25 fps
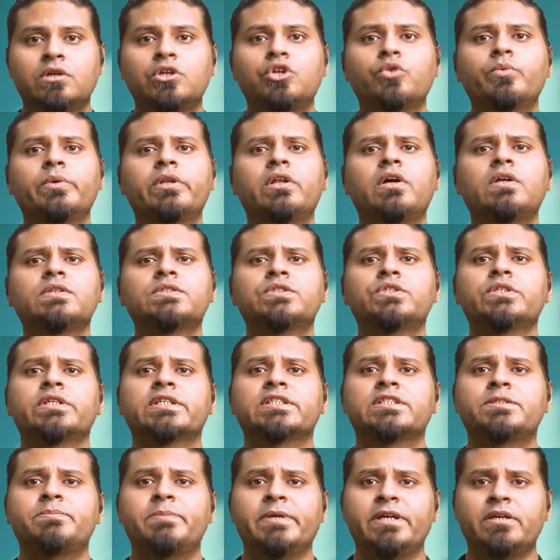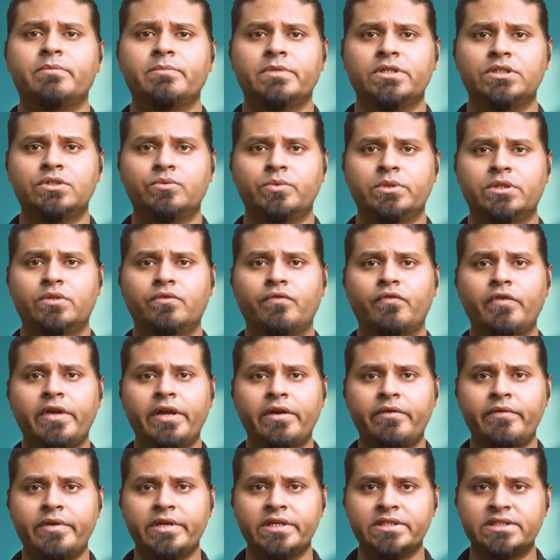You will also experiment with
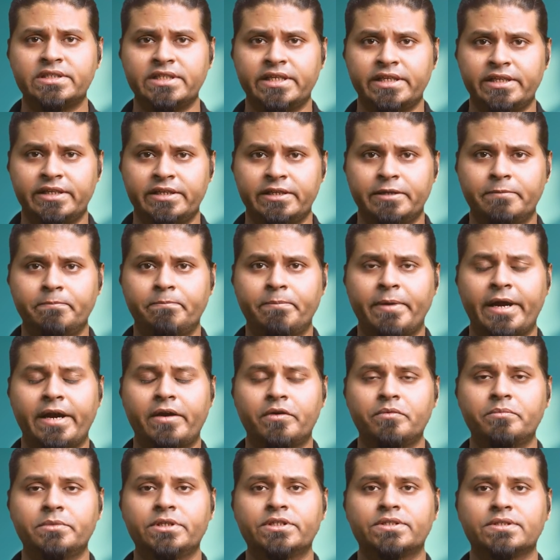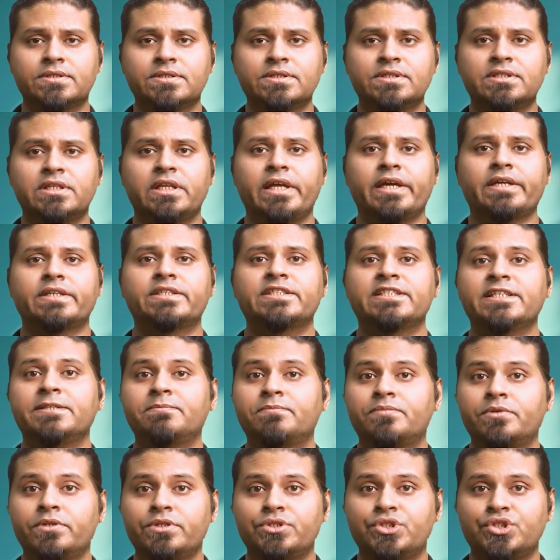various LLM parameters like
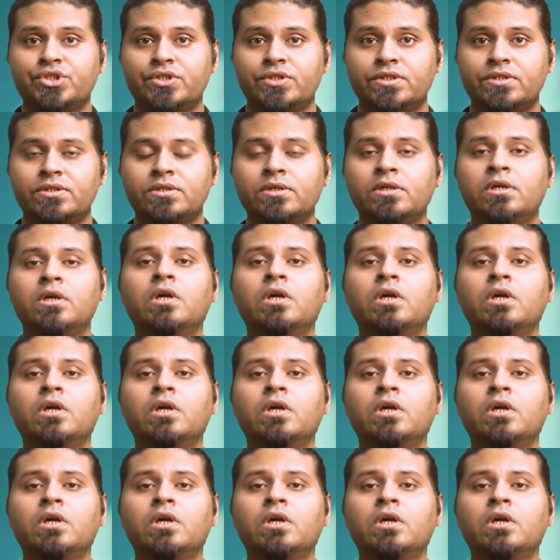temperature,